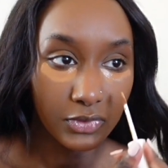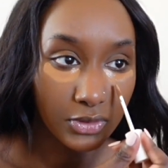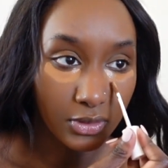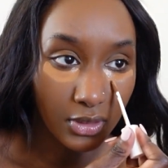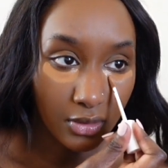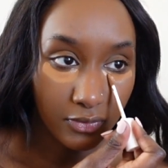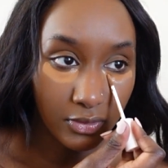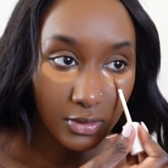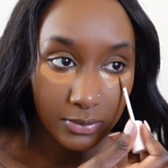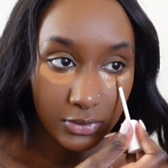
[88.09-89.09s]
to
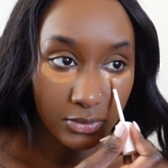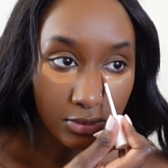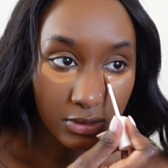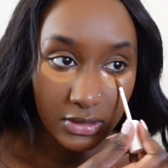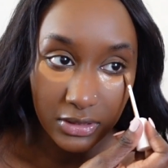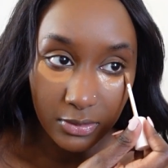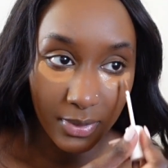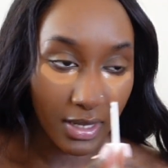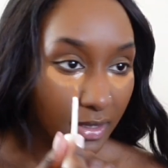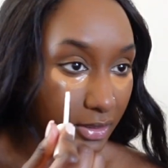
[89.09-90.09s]
cover up those designer
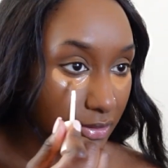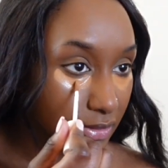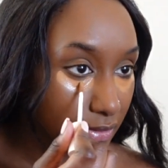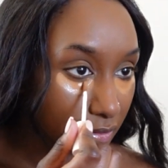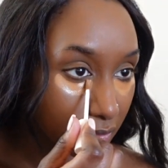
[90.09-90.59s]
bags.